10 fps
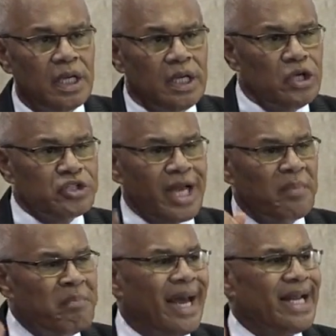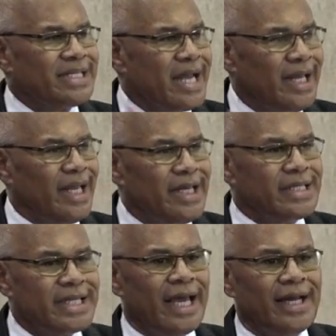You shall meditate in it
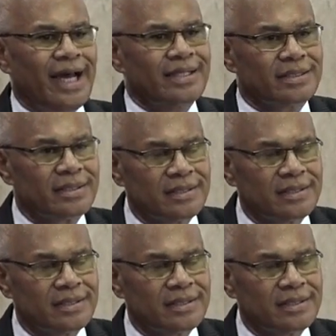day and night.